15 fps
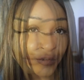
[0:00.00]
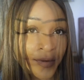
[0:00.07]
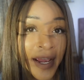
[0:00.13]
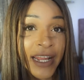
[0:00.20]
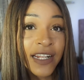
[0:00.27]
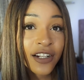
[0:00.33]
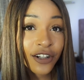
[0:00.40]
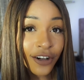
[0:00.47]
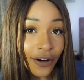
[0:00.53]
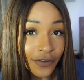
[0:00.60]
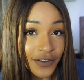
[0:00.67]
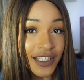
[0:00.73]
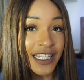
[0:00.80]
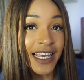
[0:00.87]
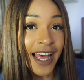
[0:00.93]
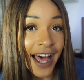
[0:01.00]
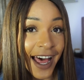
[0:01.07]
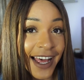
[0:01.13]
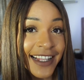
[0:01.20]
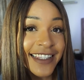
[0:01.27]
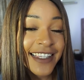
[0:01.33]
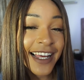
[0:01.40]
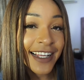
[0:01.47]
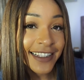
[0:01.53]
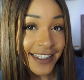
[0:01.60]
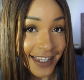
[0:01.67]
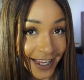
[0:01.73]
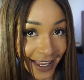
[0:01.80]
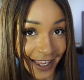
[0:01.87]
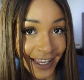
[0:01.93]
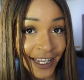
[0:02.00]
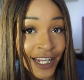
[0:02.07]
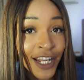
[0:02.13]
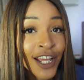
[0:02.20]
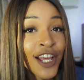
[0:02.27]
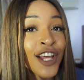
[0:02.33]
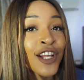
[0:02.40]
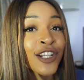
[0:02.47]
Great lofty heights attain.